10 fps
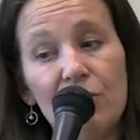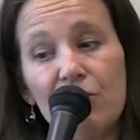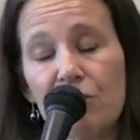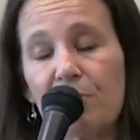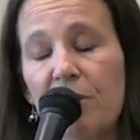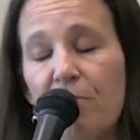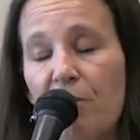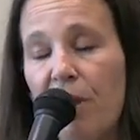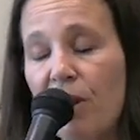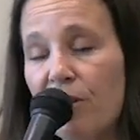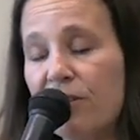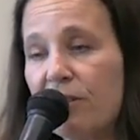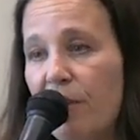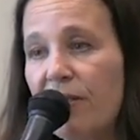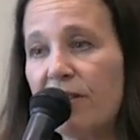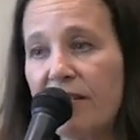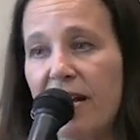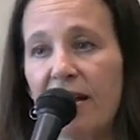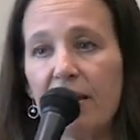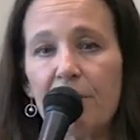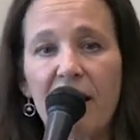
just be prepared to spend the time.